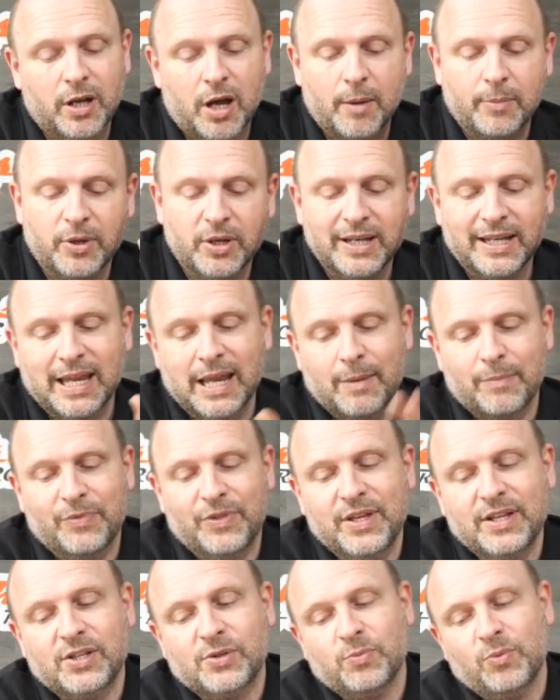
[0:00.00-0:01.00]
I'm going to keep
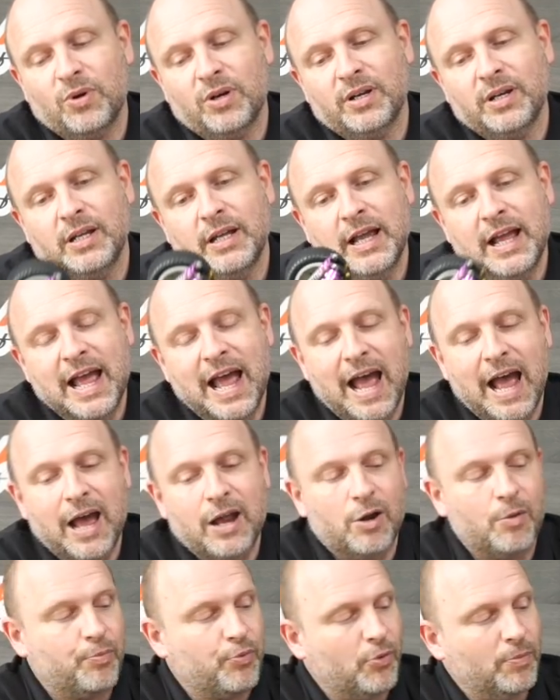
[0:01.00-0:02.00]
this one and
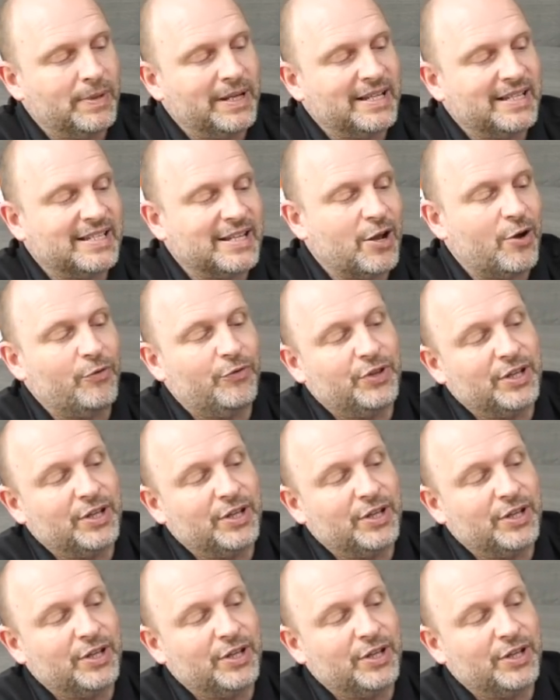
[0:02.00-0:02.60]
I'll probably sell